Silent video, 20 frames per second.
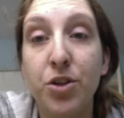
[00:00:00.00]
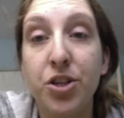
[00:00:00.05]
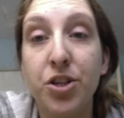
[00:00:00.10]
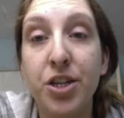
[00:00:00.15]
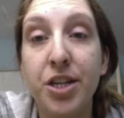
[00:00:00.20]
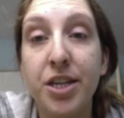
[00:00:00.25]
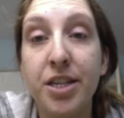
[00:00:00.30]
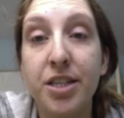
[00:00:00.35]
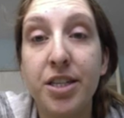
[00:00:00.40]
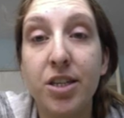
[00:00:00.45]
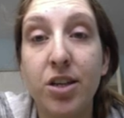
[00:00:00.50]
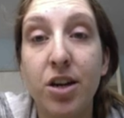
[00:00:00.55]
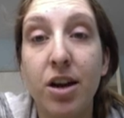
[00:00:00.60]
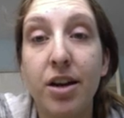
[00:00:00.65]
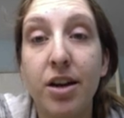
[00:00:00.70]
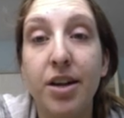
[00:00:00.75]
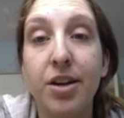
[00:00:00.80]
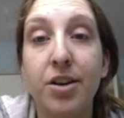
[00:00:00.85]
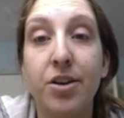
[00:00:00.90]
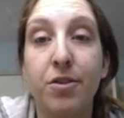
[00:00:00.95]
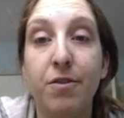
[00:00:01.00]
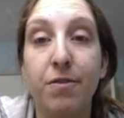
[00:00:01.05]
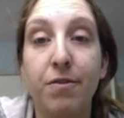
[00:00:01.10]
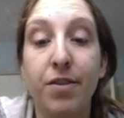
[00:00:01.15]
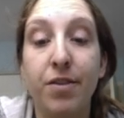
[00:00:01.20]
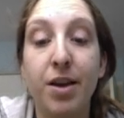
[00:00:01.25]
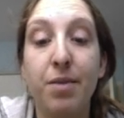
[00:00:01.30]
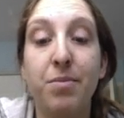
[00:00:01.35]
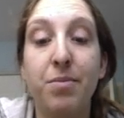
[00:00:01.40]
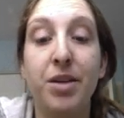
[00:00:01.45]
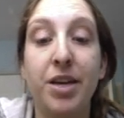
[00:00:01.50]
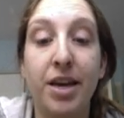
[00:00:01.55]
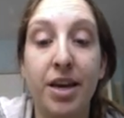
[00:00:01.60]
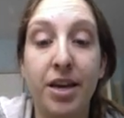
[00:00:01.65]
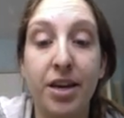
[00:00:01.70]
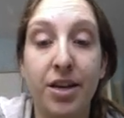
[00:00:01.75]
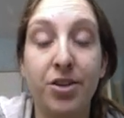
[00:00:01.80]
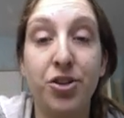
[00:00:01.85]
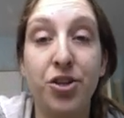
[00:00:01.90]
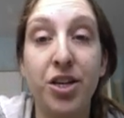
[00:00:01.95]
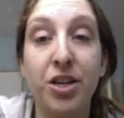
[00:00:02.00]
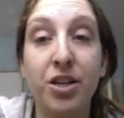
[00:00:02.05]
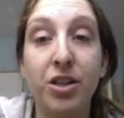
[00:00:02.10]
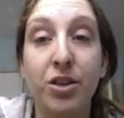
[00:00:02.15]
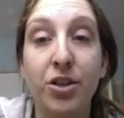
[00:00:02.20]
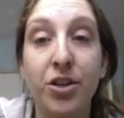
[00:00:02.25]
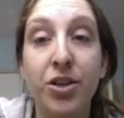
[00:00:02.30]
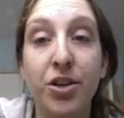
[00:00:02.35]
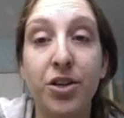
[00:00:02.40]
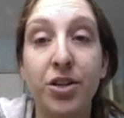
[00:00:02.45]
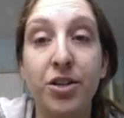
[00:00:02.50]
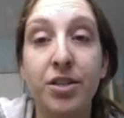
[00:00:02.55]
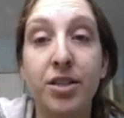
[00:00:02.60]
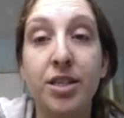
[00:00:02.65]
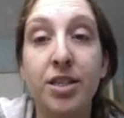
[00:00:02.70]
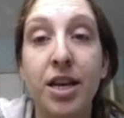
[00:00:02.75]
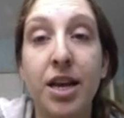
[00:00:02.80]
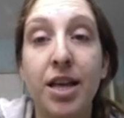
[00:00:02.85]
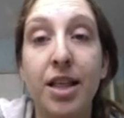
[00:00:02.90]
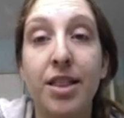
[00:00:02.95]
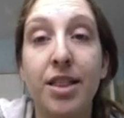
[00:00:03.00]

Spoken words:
when she's talking to her family is she learns